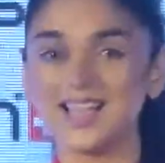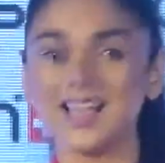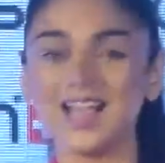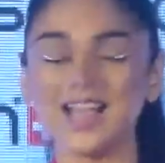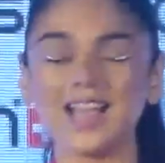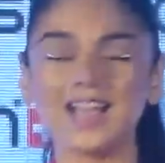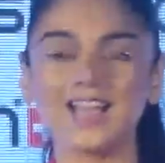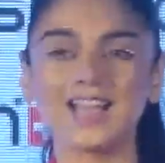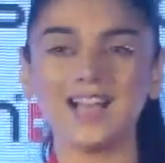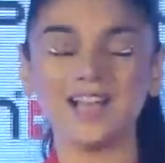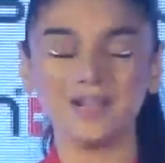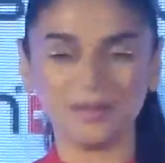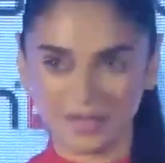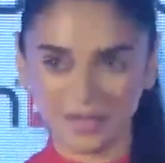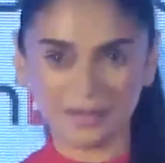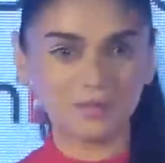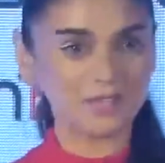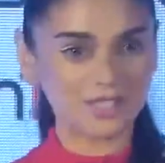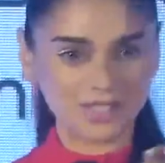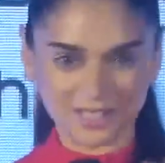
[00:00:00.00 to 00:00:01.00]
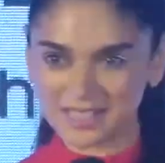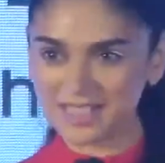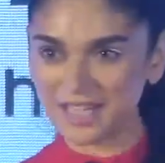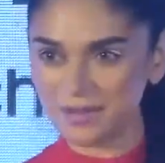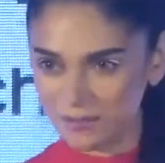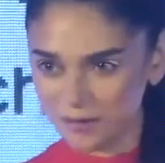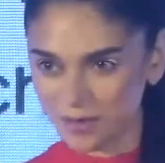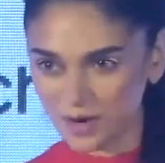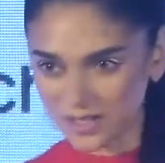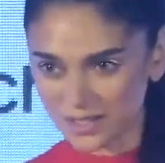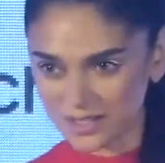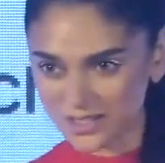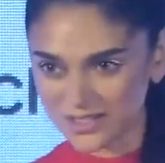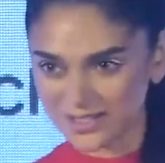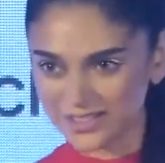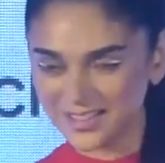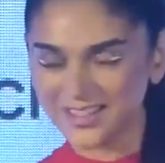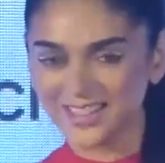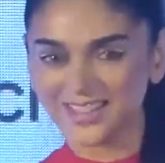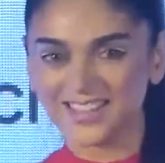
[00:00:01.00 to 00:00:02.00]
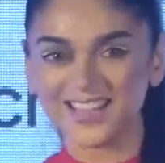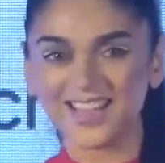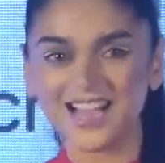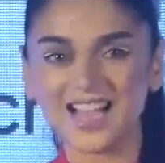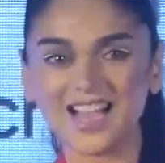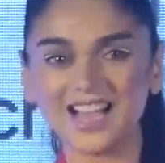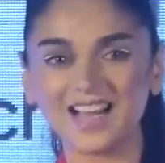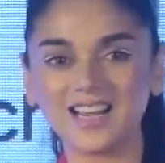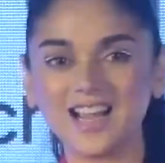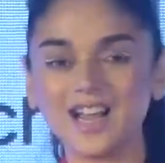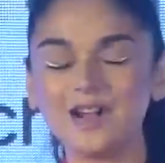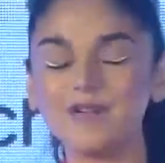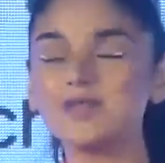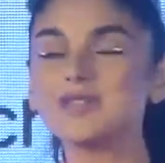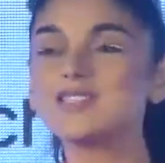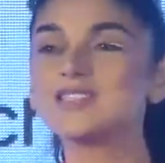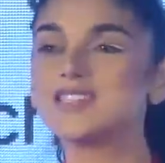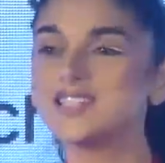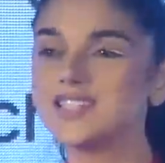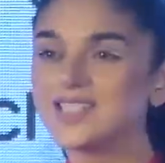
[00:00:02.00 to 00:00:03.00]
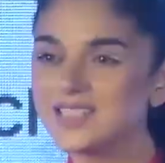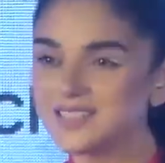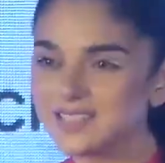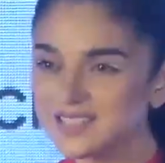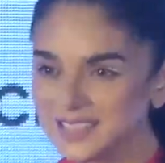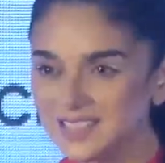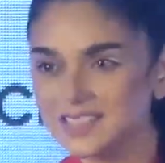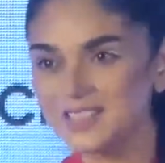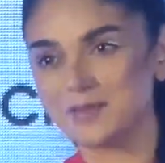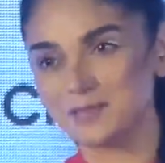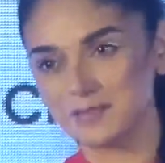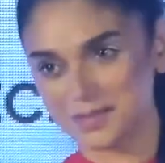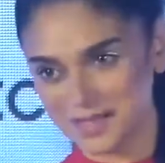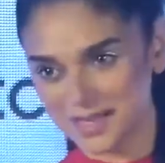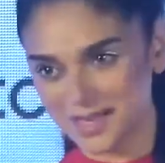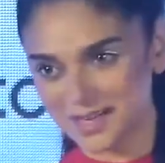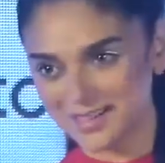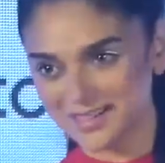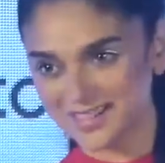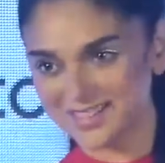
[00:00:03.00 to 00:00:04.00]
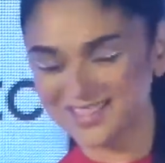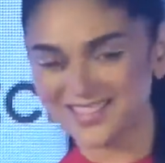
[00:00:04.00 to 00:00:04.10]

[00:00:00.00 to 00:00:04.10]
And it was the same watch. And I was really upset.